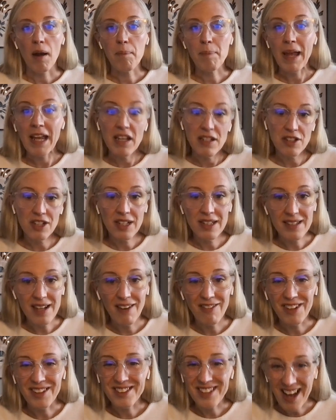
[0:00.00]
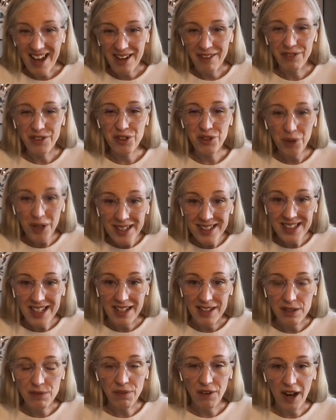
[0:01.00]
Our patients have a lot of
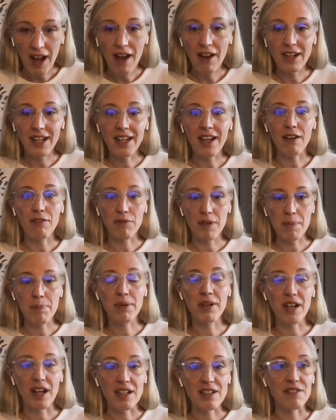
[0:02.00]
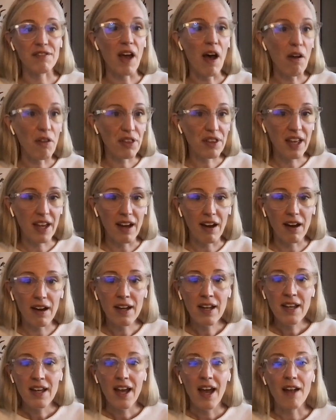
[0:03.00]
choices for how to get reproductive health
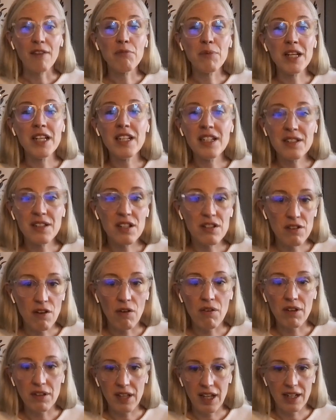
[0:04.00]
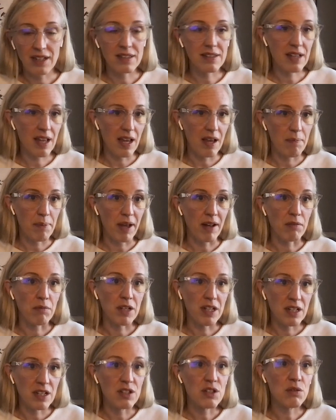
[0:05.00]
care, and we need to know the landscape and
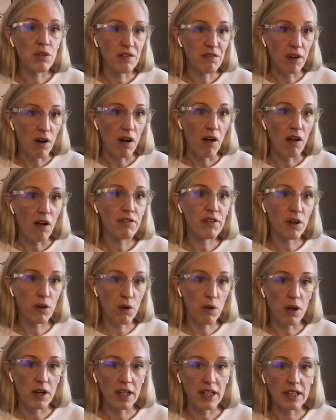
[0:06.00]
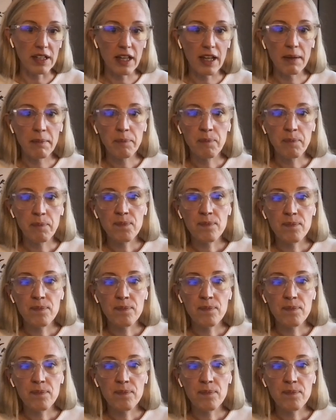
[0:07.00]
we need to evolve accordingly.